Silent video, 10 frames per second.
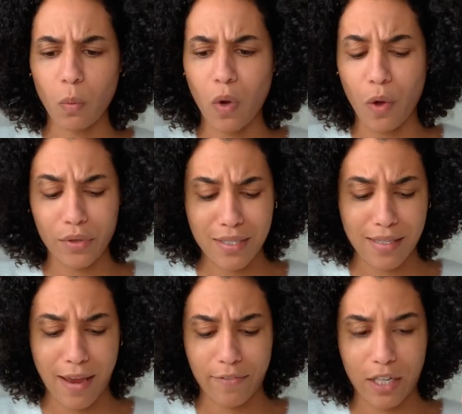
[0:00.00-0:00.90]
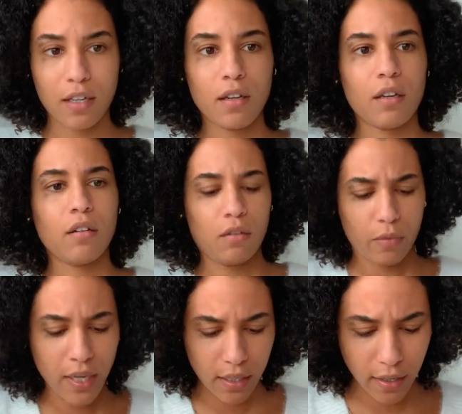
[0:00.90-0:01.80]
Whoa, this is heavy.
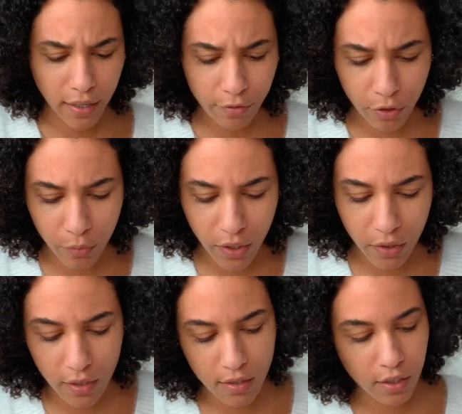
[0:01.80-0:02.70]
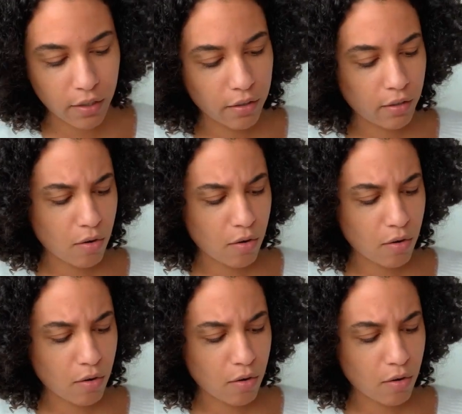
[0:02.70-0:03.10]
Wait, I have three things in here.